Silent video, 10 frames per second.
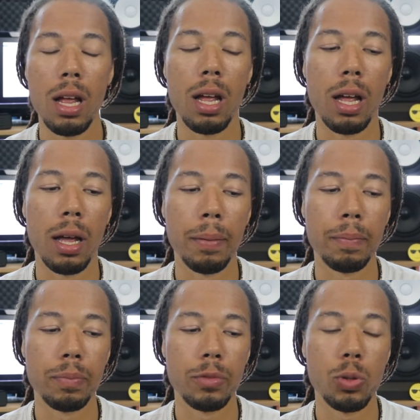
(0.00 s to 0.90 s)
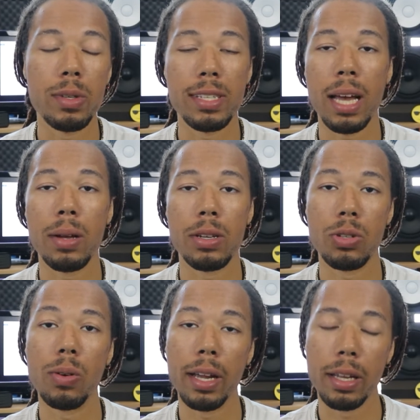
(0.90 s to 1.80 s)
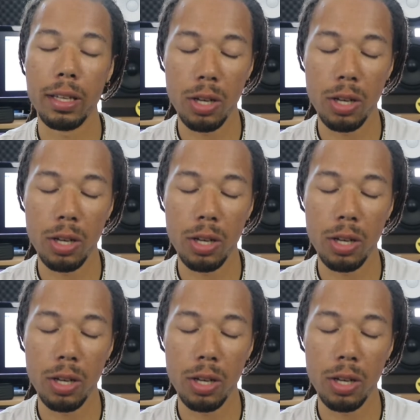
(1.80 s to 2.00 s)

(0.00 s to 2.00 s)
to a sound is great.